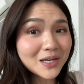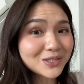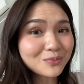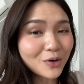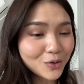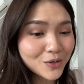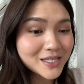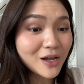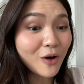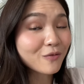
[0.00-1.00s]
tomorrow
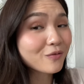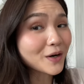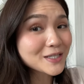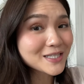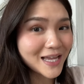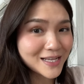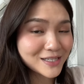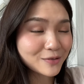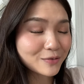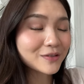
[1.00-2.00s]
is her first
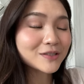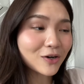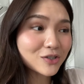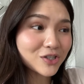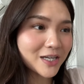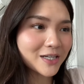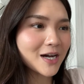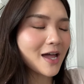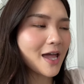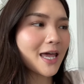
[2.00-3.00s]
lesson with the dog trainer
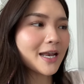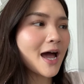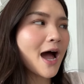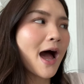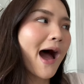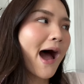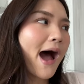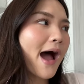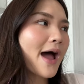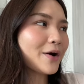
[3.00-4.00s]
and
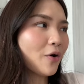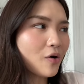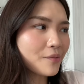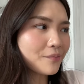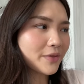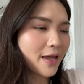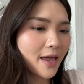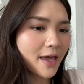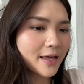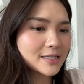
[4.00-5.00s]
I hope
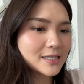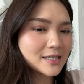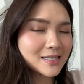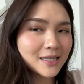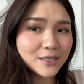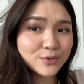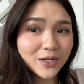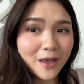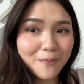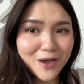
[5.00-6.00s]
that things will
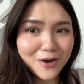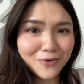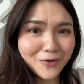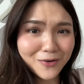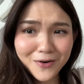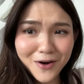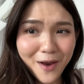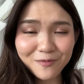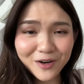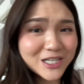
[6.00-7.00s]
get better.
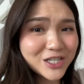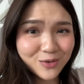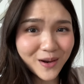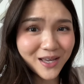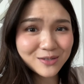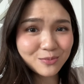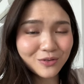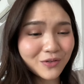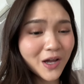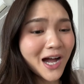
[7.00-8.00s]
I'm very stressed
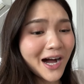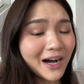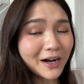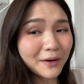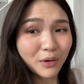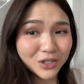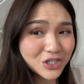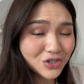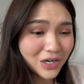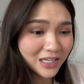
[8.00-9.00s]
with her
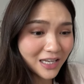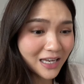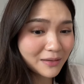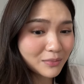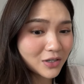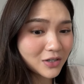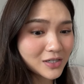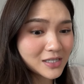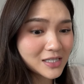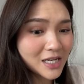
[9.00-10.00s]
potty training
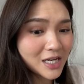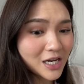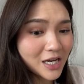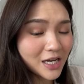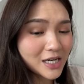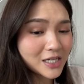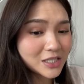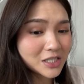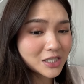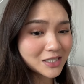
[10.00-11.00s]
because
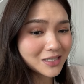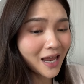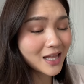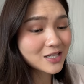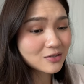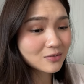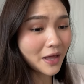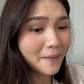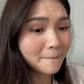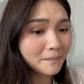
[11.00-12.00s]
she tends to
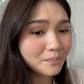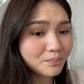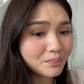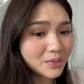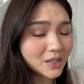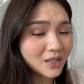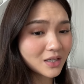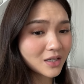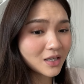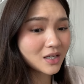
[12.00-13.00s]
like
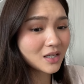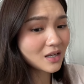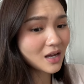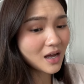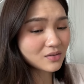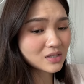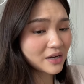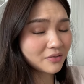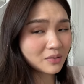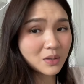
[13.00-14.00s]
pee
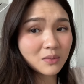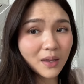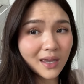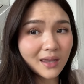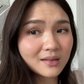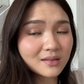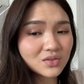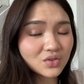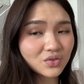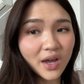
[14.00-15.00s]
outside of the pee pen.
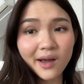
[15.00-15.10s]
So yeah,